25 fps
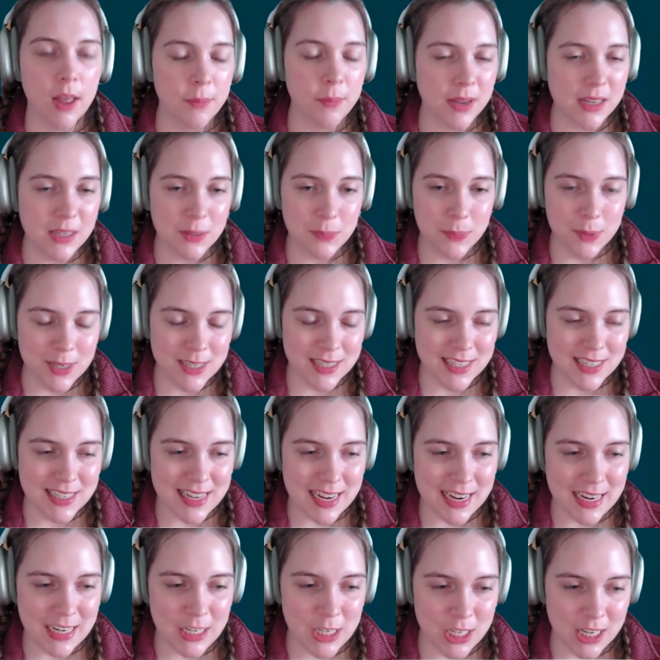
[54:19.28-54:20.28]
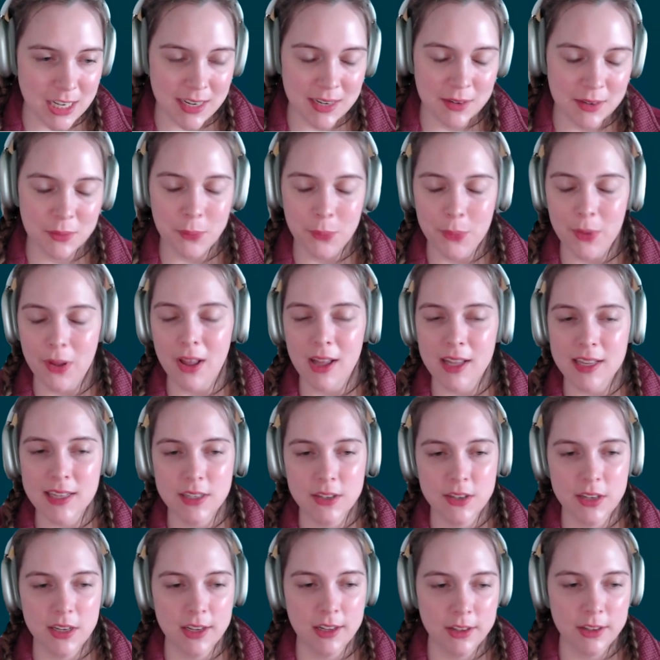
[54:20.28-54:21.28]
Lambe's presentation. Will
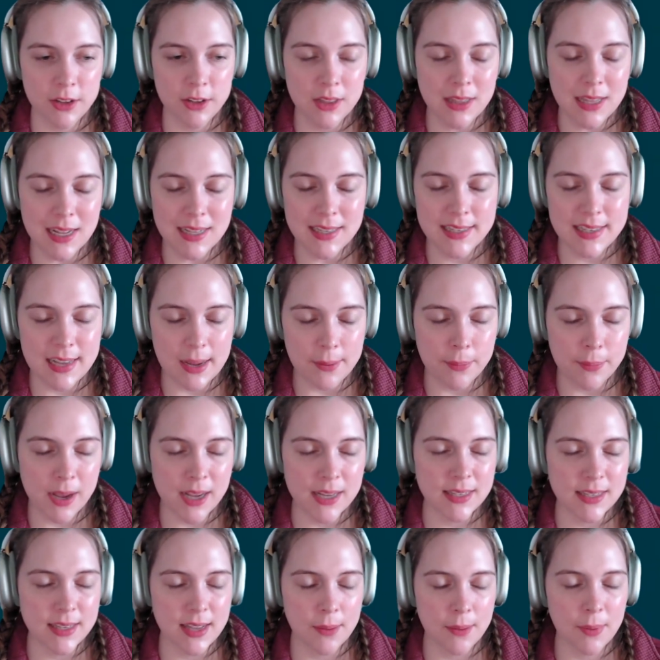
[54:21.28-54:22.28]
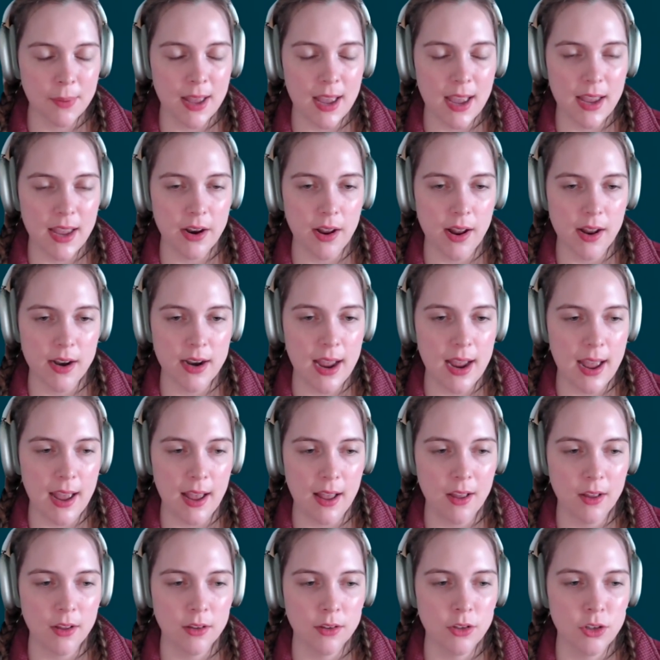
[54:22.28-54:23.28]
also include that step-by-step guide on
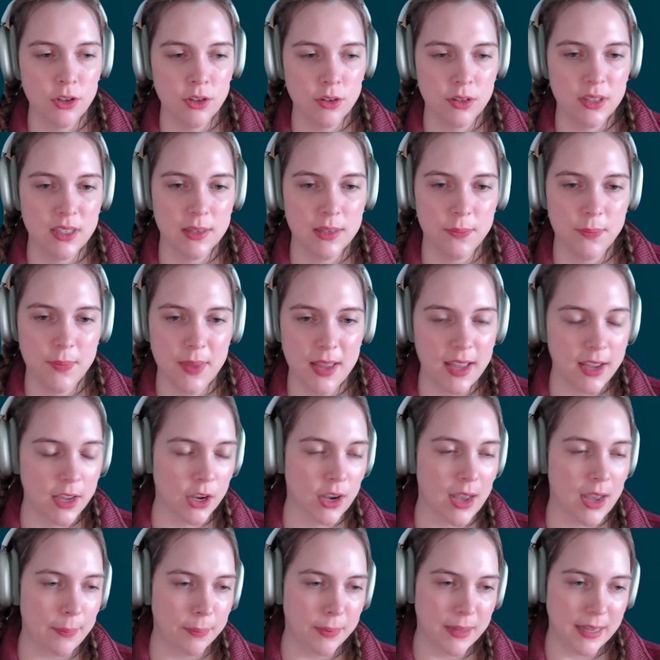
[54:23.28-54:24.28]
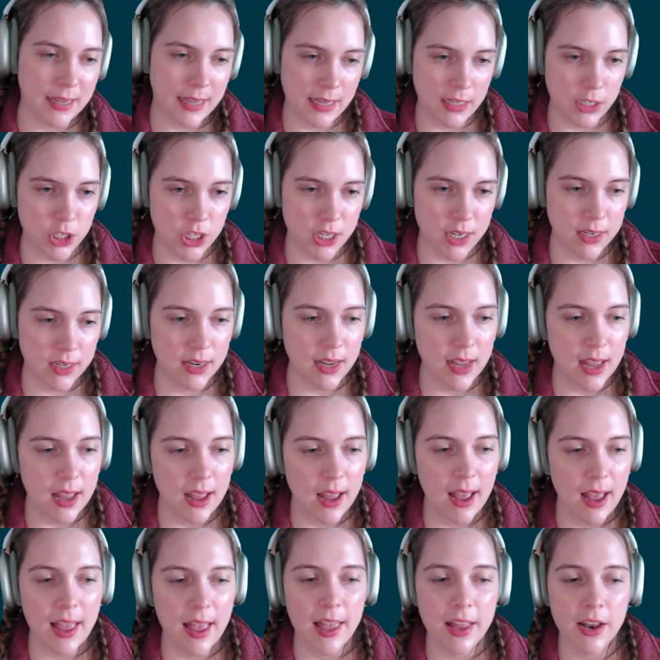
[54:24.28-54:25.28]
how to submit your application,
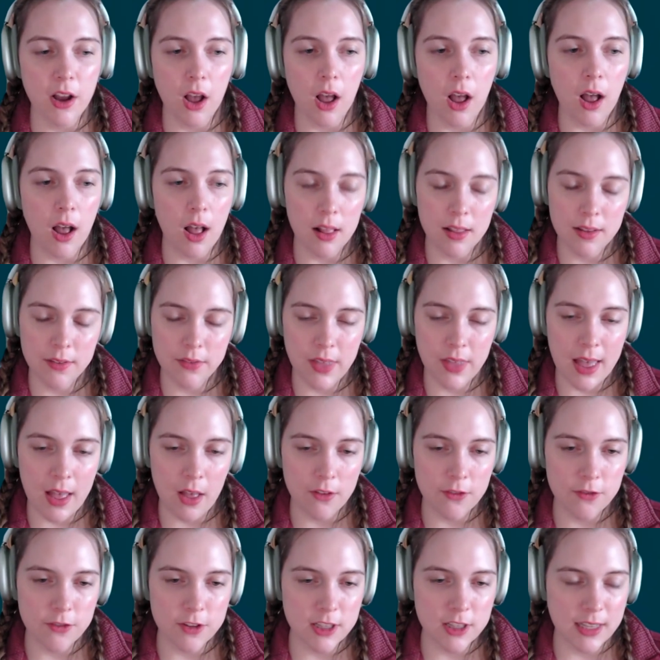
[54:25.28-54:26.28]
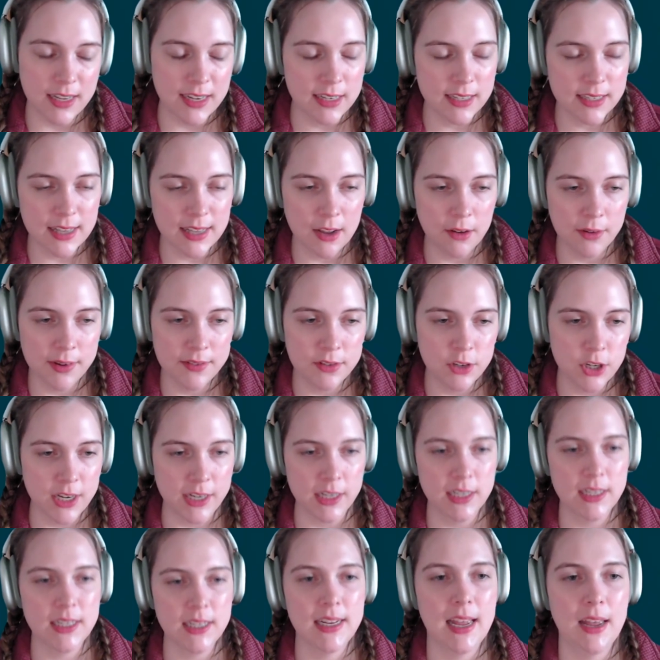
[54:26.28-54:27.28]
and all of the helpful links that we've
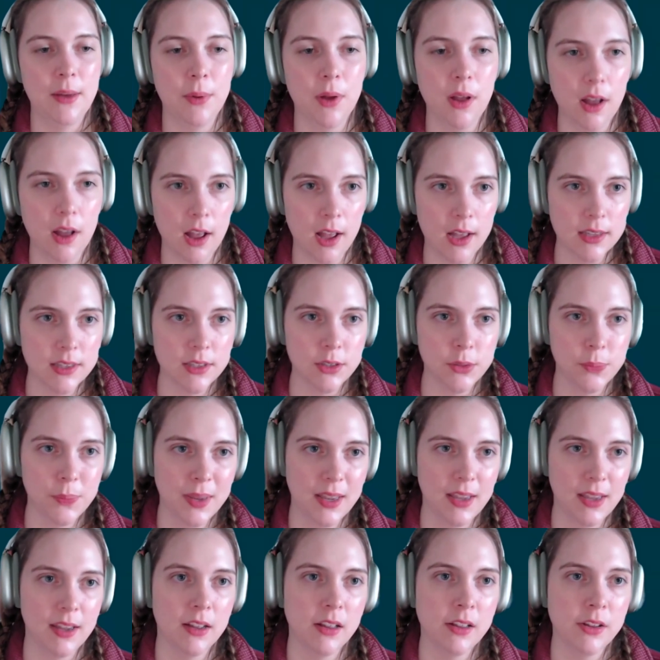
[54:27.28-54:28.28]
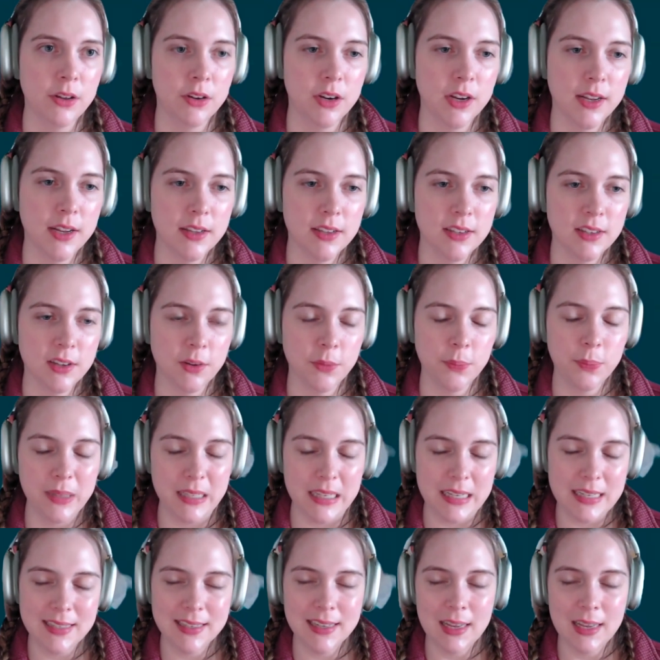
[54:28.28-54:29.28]
shared today will also be included. So
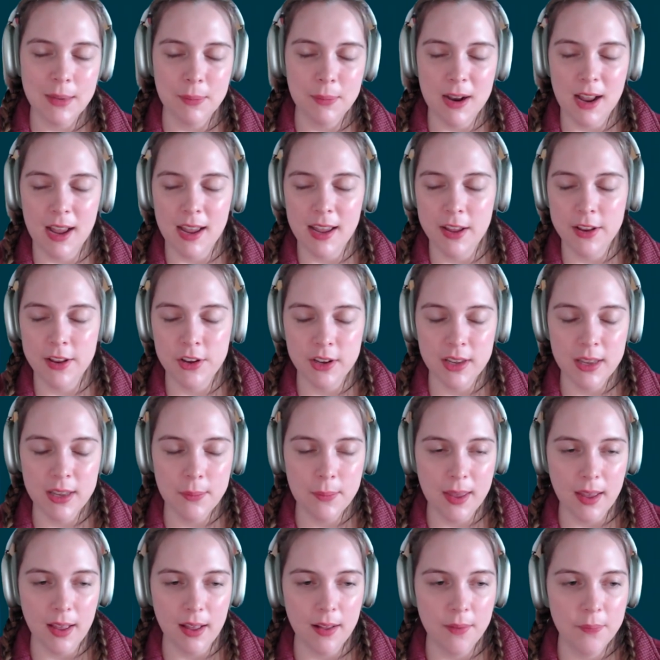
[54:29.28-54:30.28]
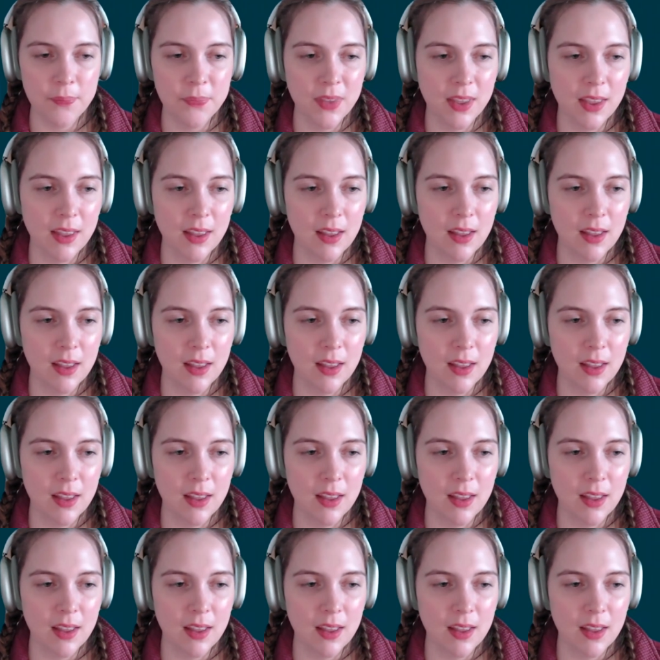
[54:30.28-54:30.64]
please keep an eye on your email.